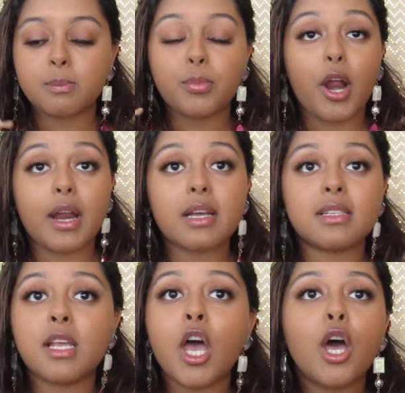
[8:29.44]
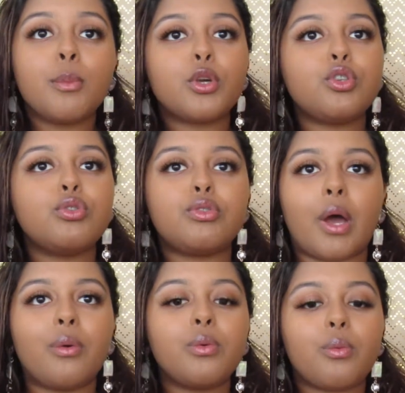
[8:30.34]
products, because you
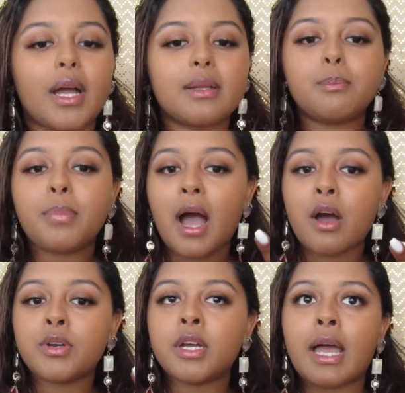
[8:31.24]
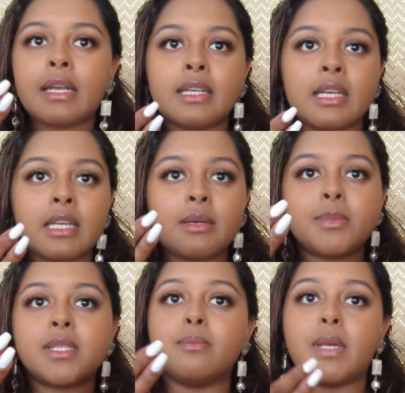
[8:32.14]
don't want powder and
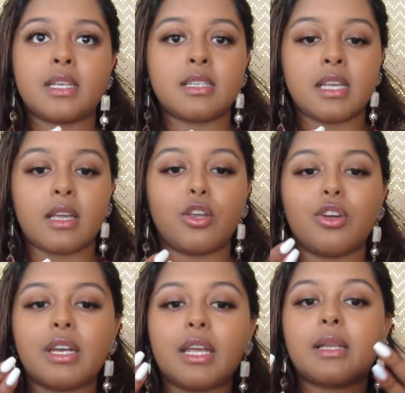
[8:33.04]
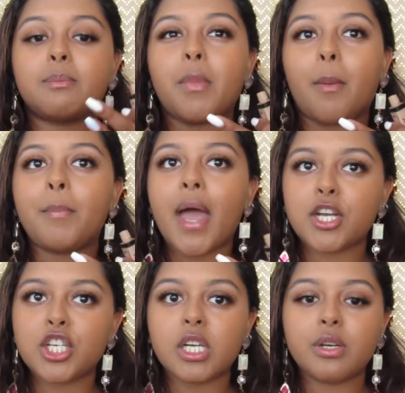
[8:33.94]
creams mixing. You're gonna get a
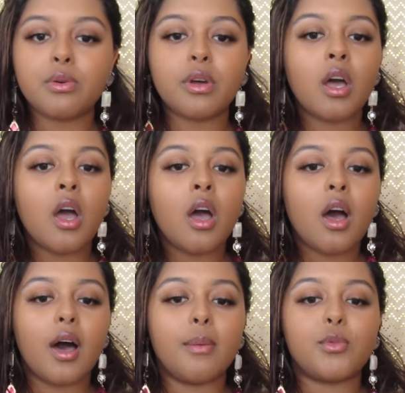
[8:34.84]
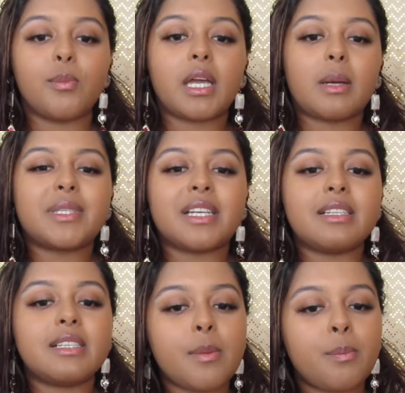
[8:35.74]
patchy look. Your makeup's gonna
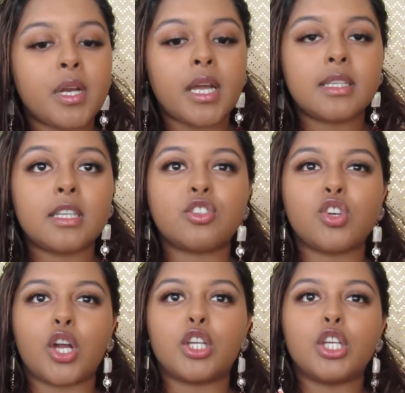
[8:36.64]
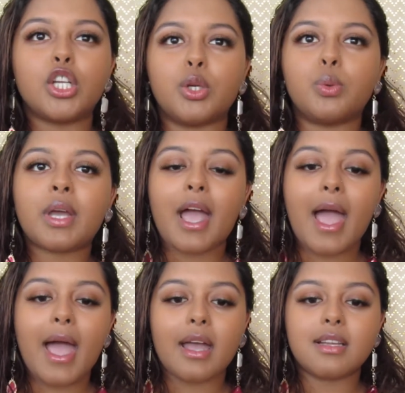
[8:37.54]
separate. It's not gonna look
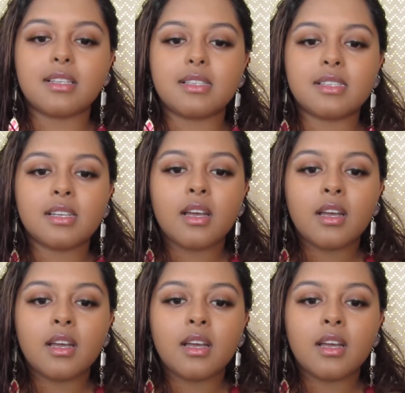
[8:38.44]
as